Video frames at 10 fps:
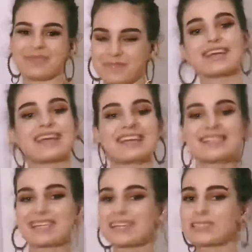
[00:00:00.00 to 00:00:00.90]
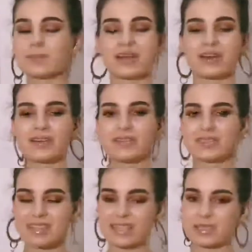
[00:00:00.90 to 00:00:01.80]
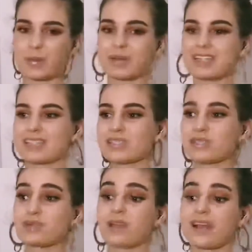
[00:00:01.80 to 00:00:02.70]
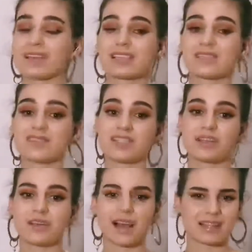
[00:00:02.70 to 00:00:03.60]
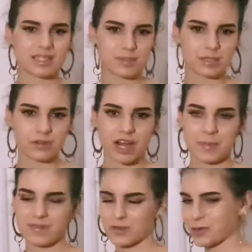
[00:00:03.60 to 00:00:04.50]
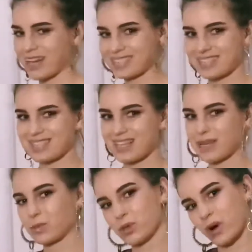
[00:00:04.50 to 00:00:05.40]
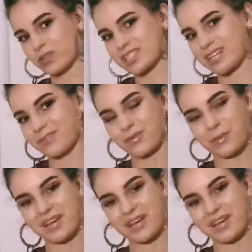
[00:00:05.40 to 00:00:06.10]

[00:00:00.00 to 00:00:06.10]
It is linked below, so please do like this video and subscribe if you'd like to see any more content from me.